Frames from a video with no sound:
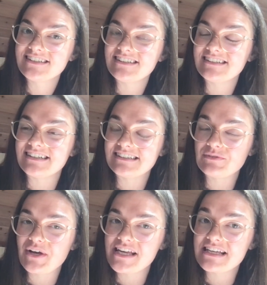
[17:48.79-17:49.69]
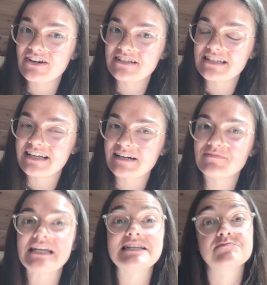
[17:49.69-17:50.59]
the way he got income,
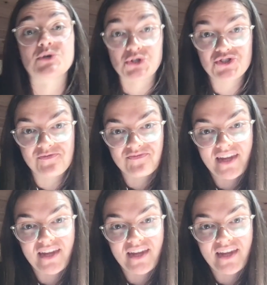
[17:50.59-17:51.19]
is merch.